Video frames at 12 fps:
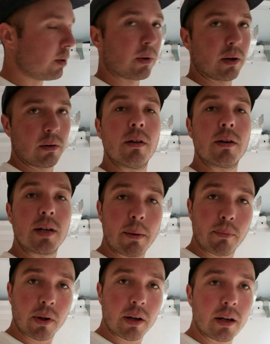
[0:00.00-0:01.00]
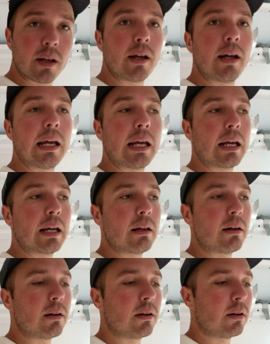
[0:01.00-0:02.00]
one. The template
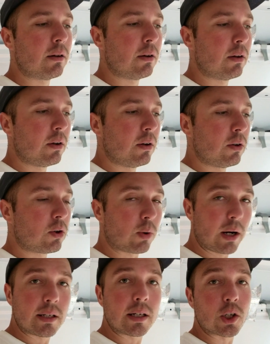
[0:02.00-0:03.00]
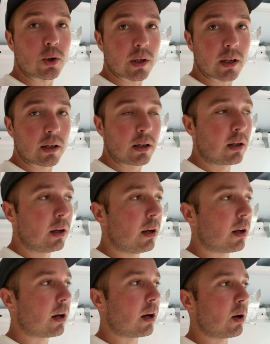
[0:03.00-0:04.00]
and tracing trick
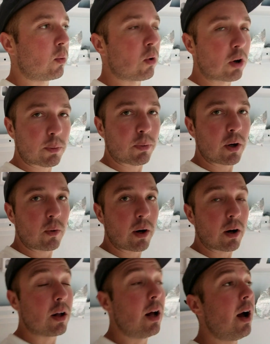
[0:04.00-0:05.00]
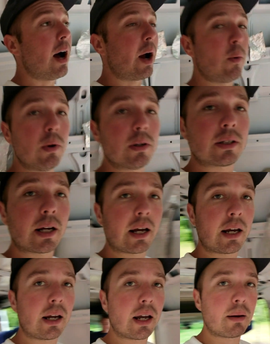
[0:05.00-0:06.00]
worked pretty well. I will
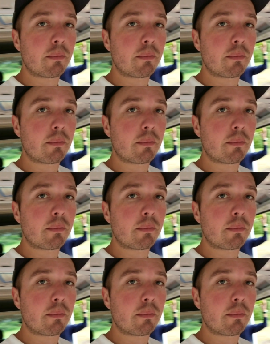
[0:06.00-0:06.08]
say, and